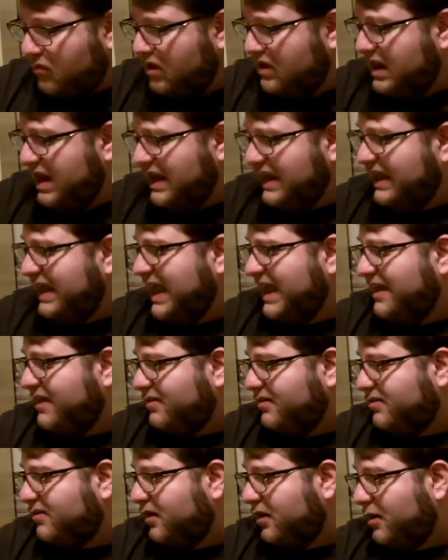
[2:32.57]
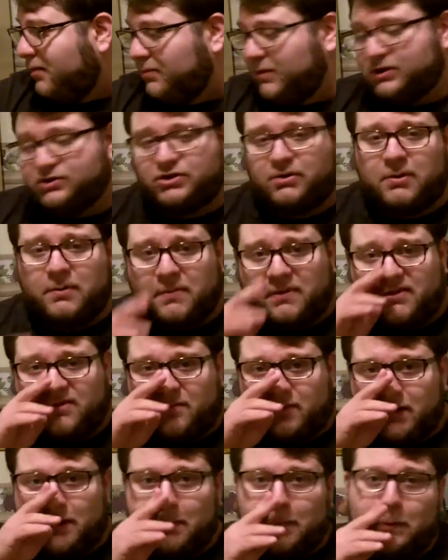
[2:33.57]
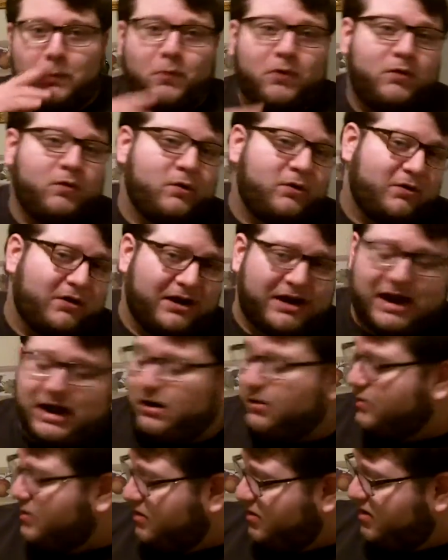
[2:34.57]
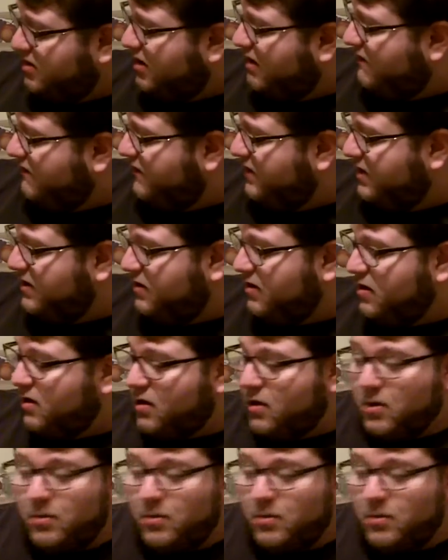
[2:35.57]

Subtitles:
In any case, I'm gonna try my best to remember in what order I got all this stuff in.